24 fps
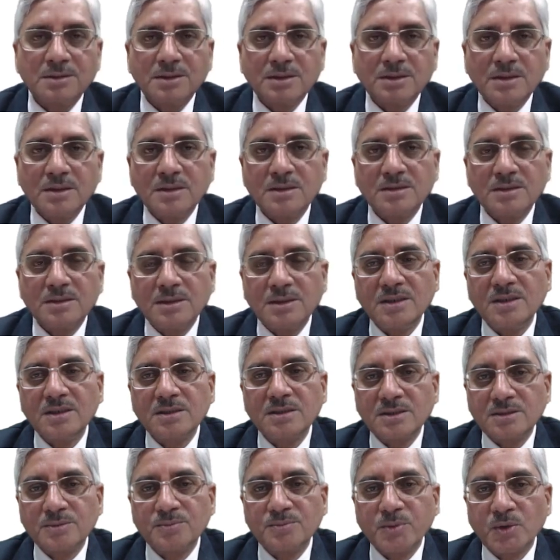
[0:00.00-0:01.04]

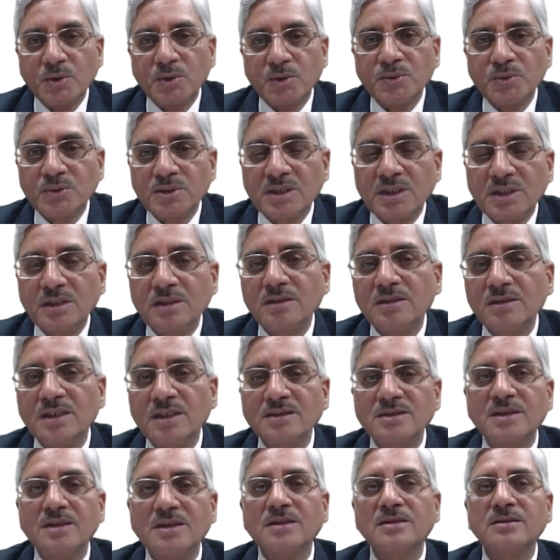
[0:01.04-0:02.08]
is producing
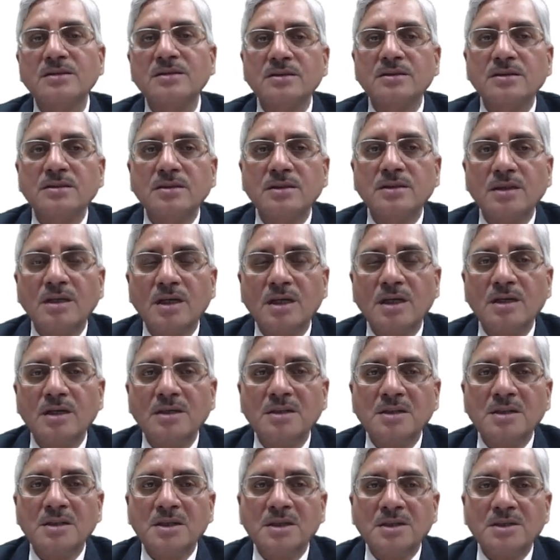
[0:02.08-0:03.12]
results
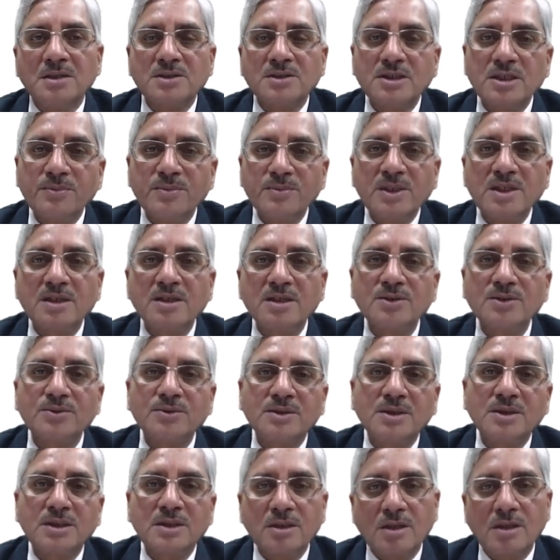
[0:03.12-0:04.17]
similar to
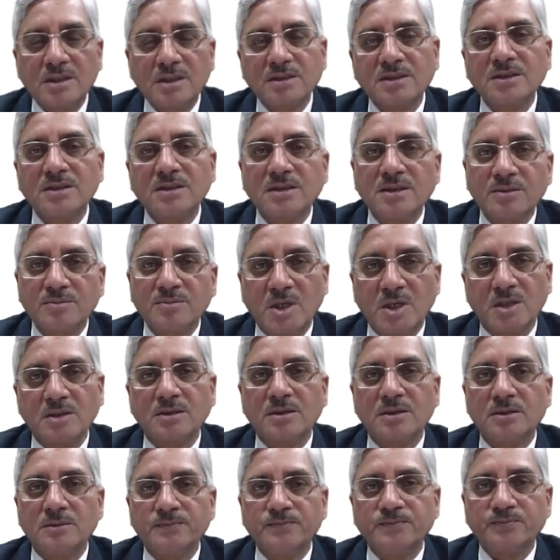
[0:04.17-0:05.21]
the non-linear
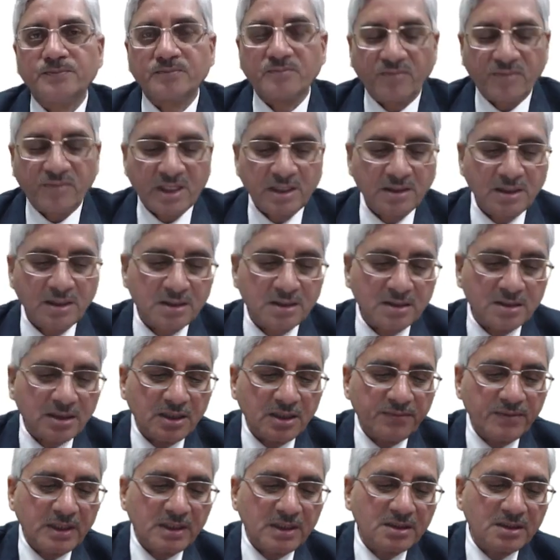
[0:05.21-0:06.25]
model, that is
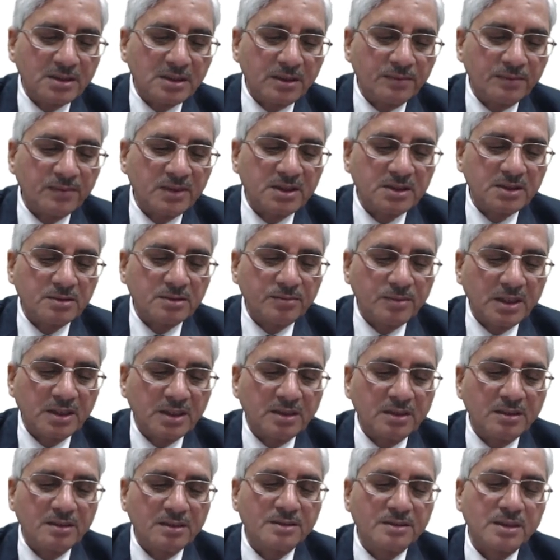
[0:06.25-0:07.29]
even established by
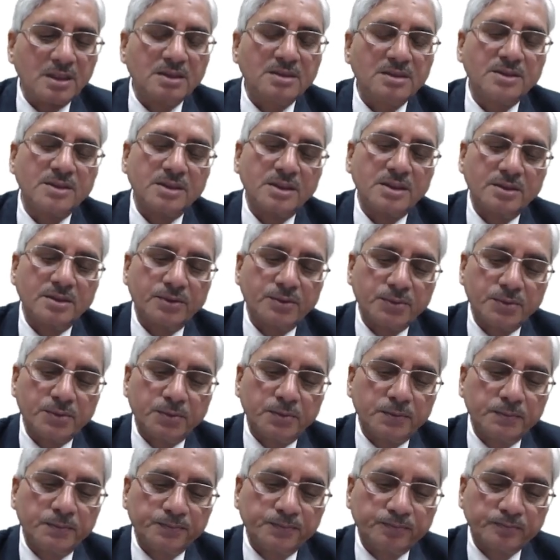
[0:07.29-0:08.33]
transient 2.
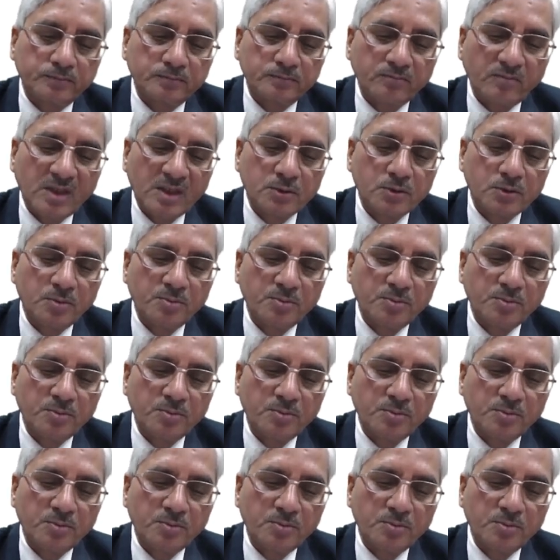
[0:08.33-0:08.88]
So